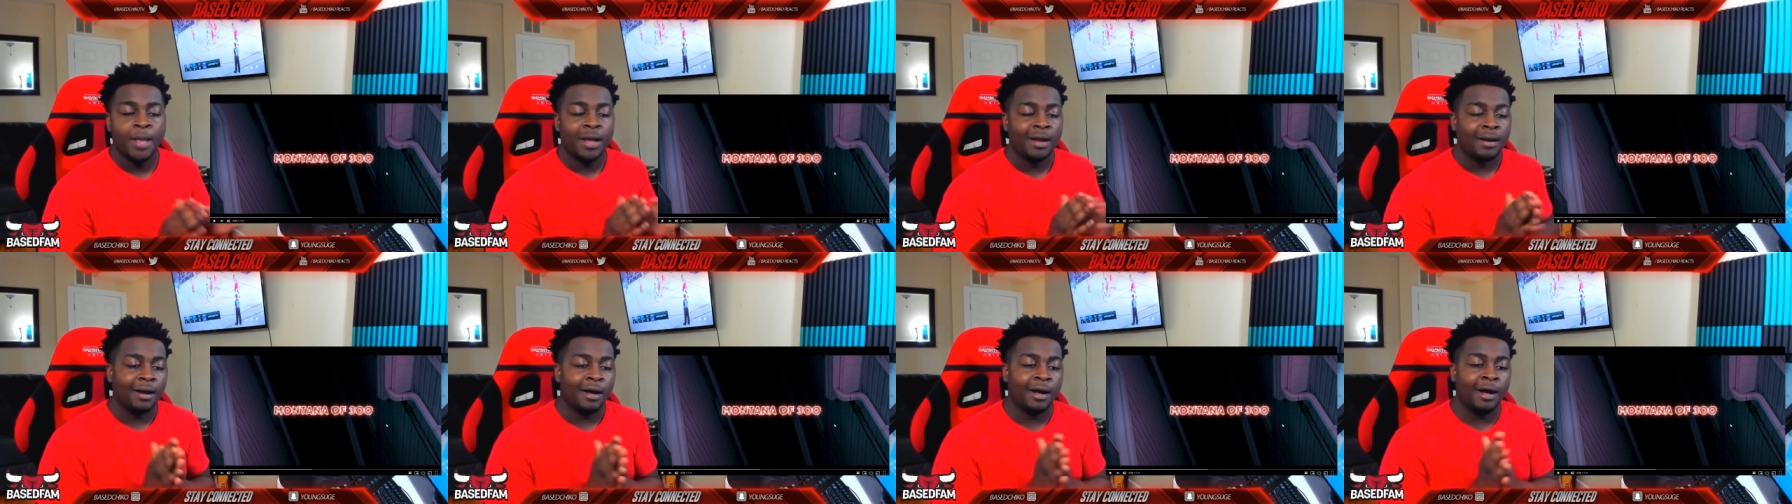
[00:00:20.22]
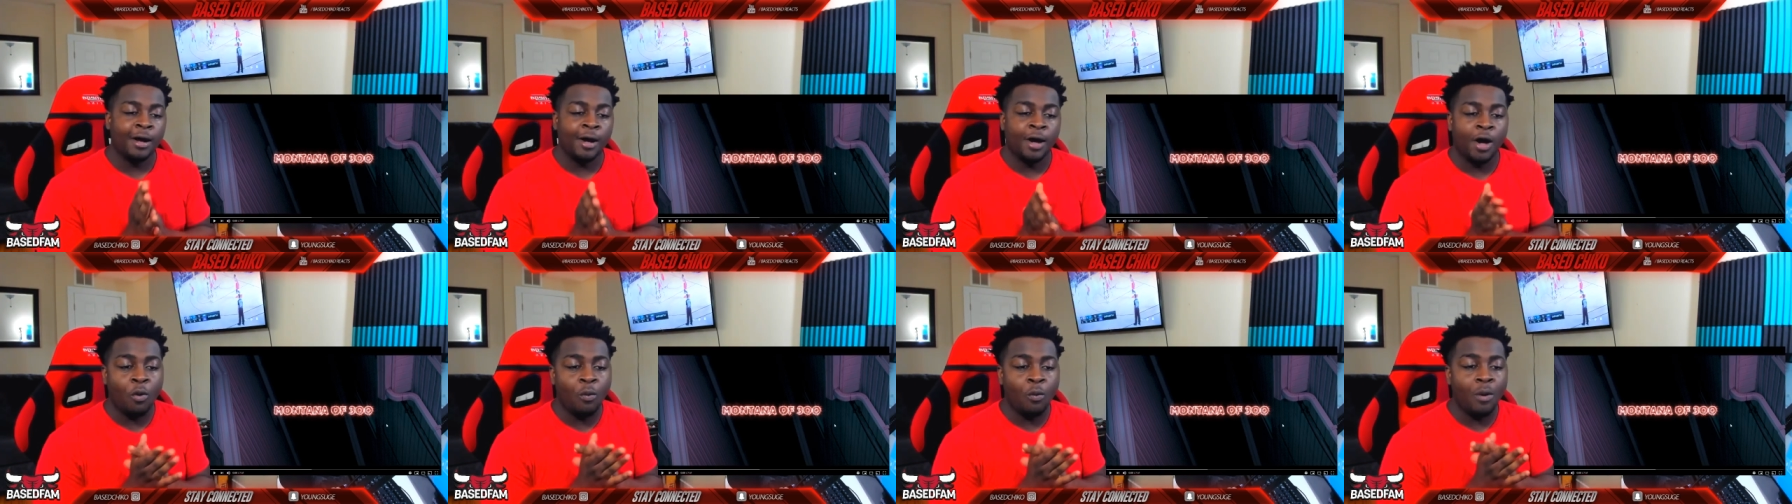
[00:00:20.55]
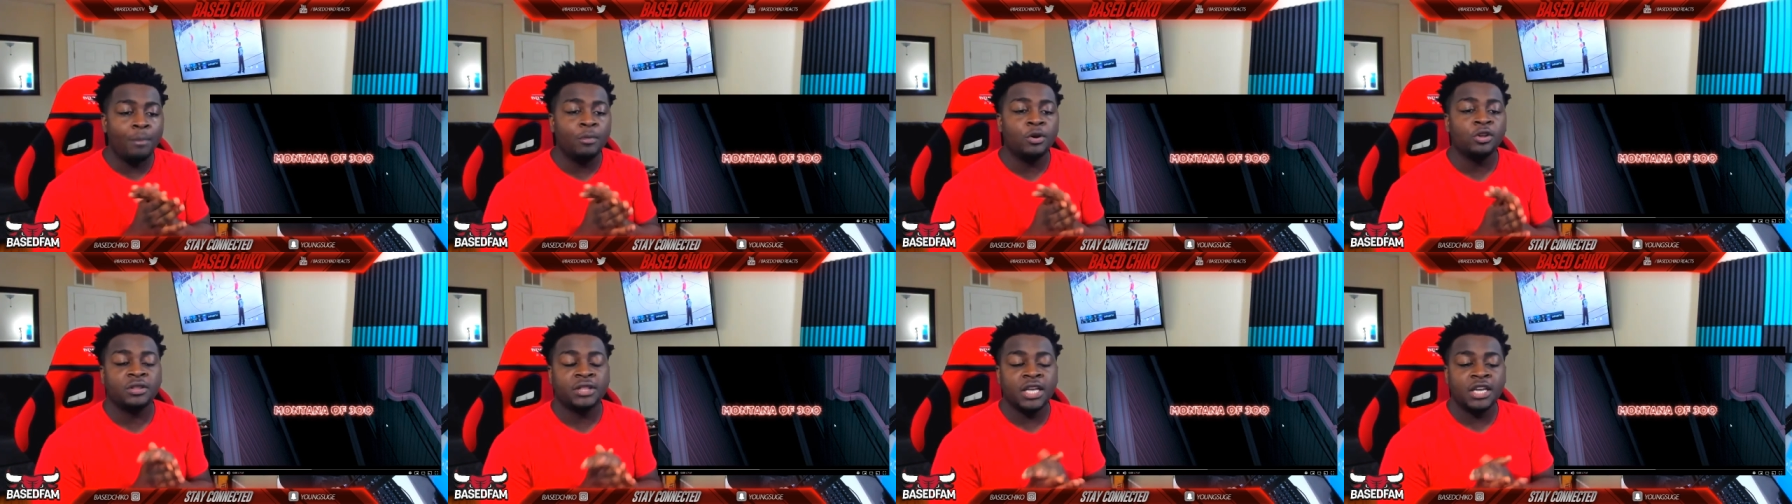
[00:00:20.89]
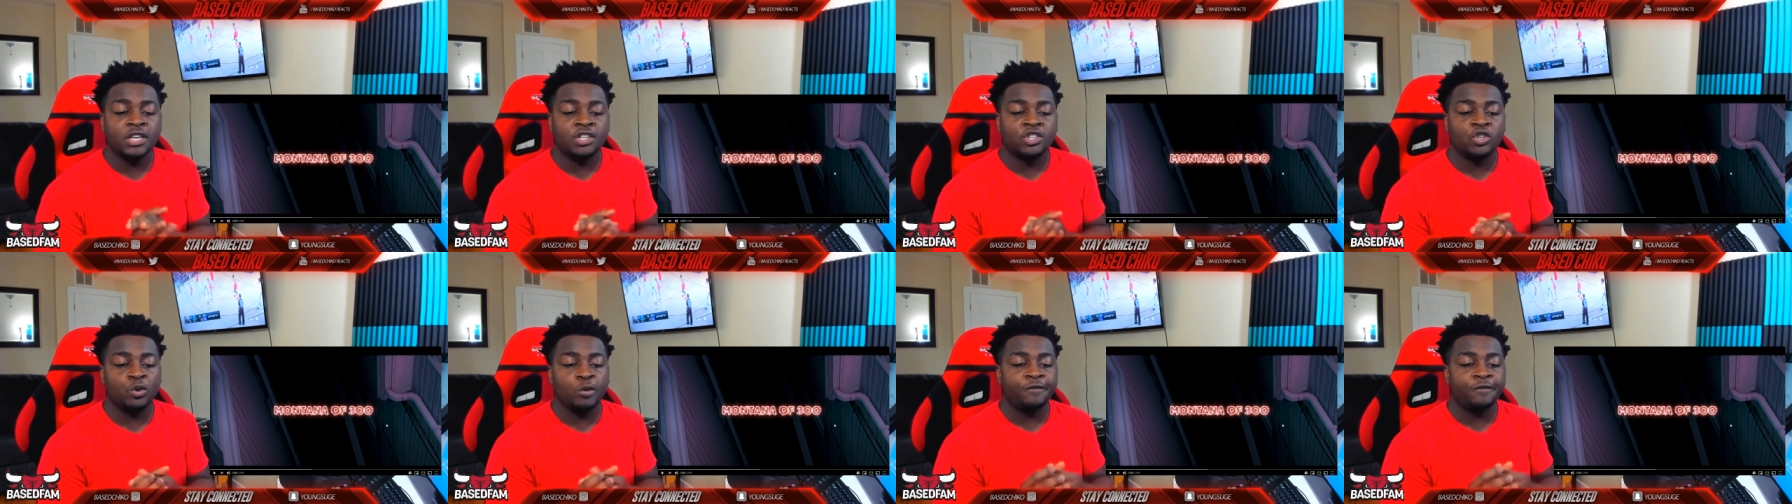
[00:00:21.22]
Uh, one more thing
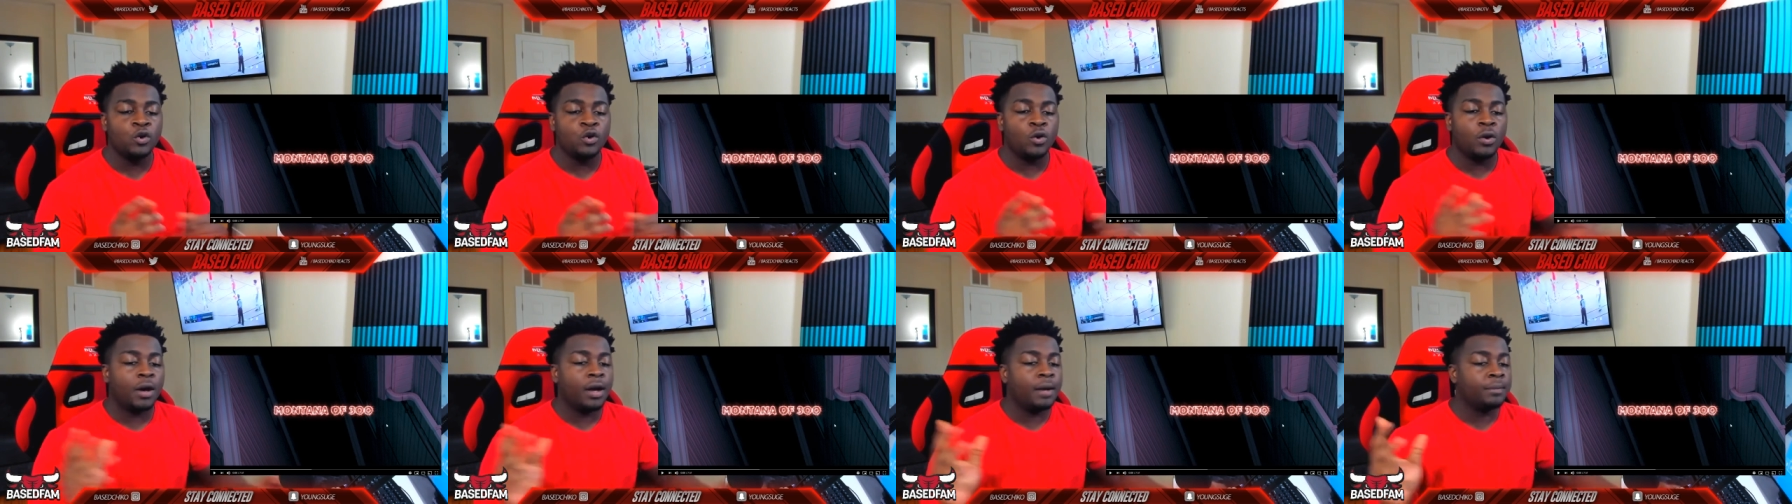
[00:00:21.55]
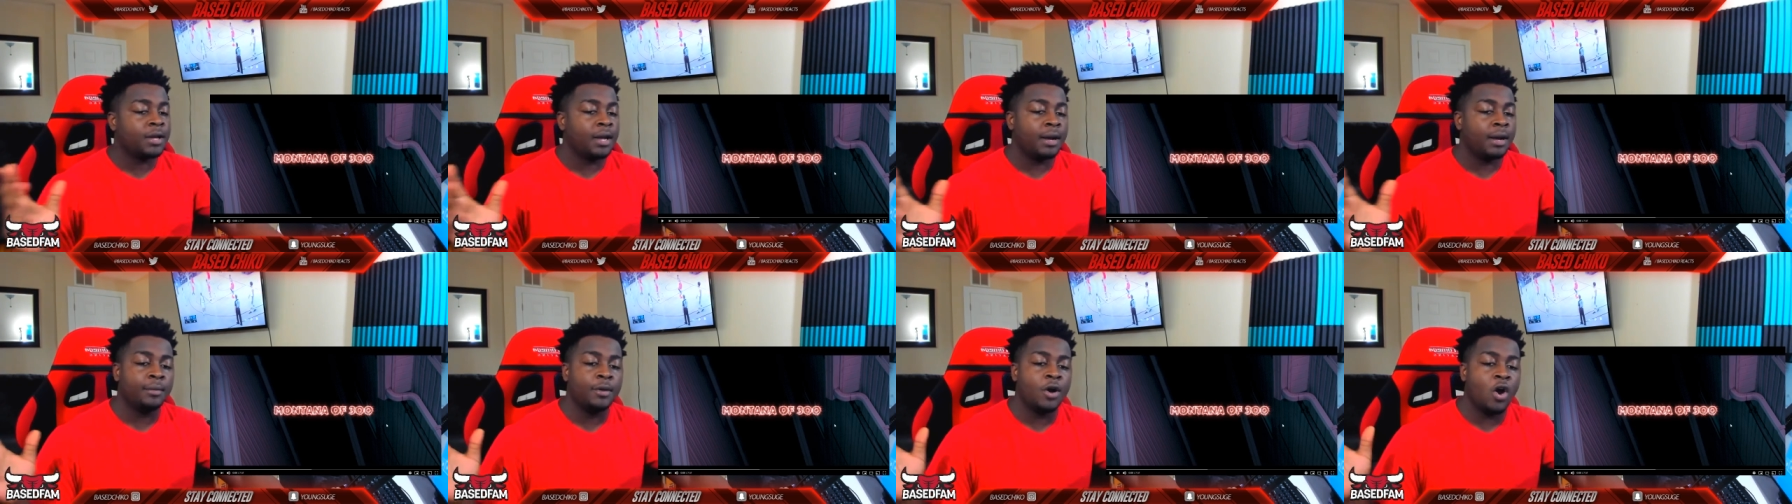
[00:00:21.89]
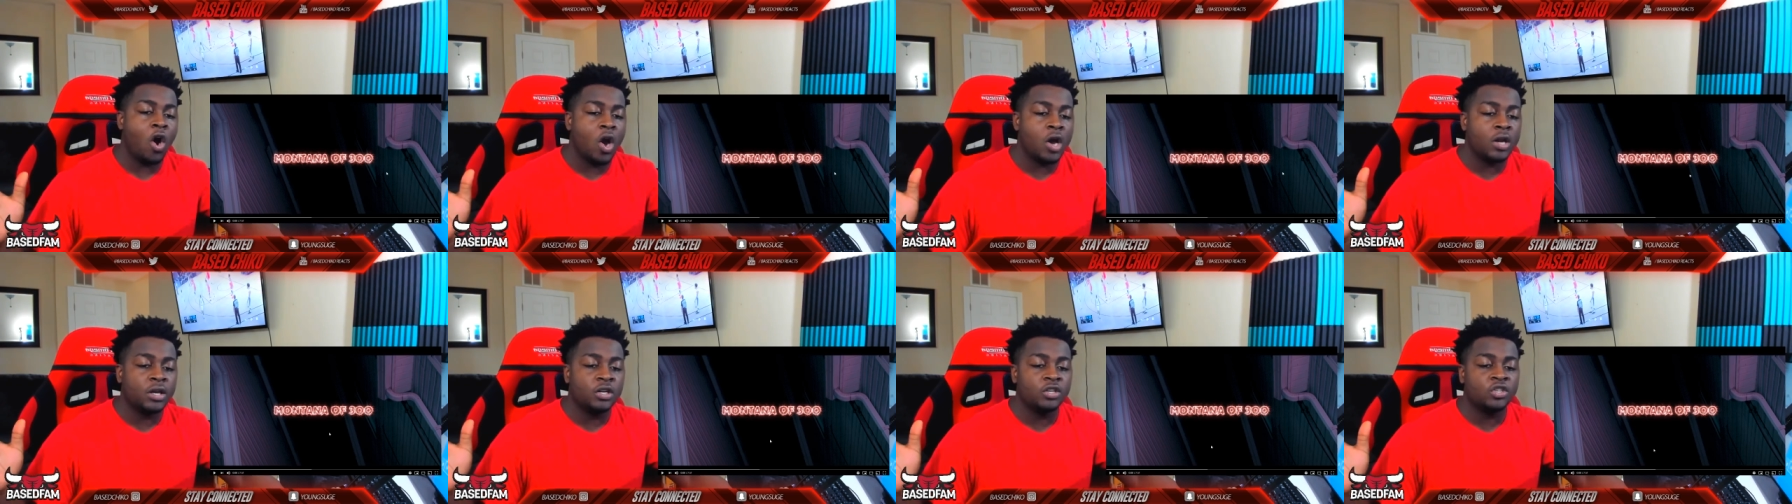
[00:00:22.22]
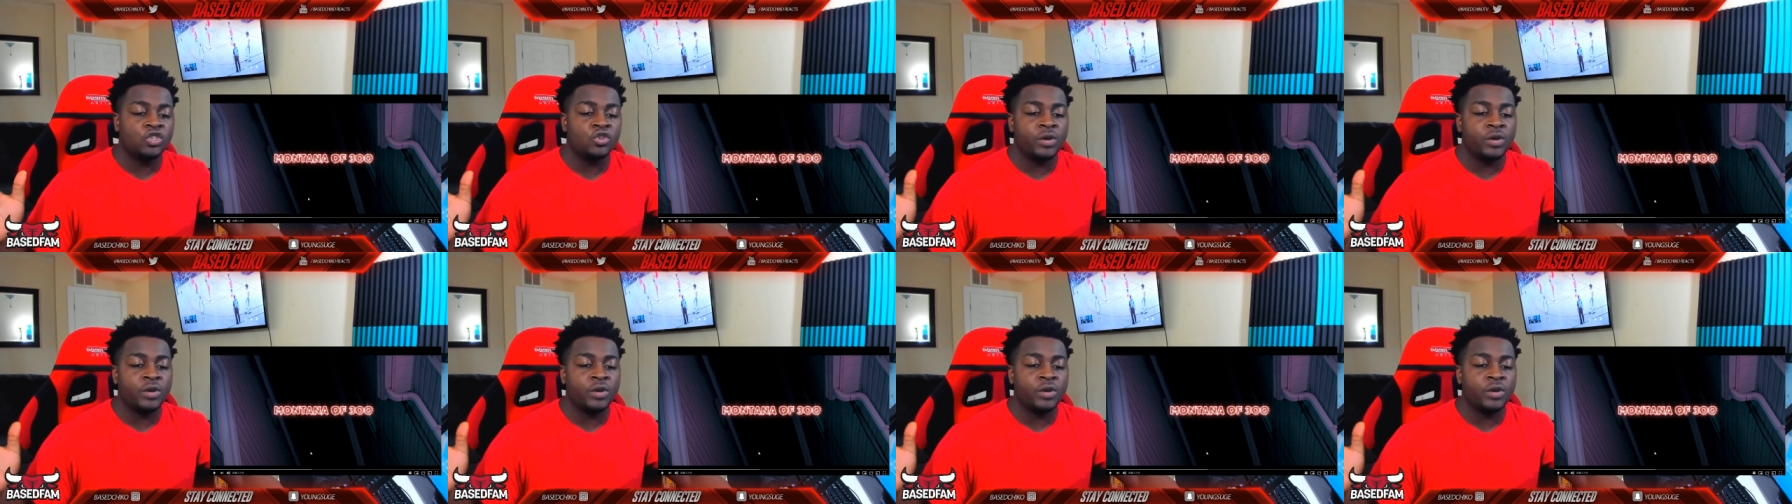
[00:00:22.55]
too, if you're an upcoming artist,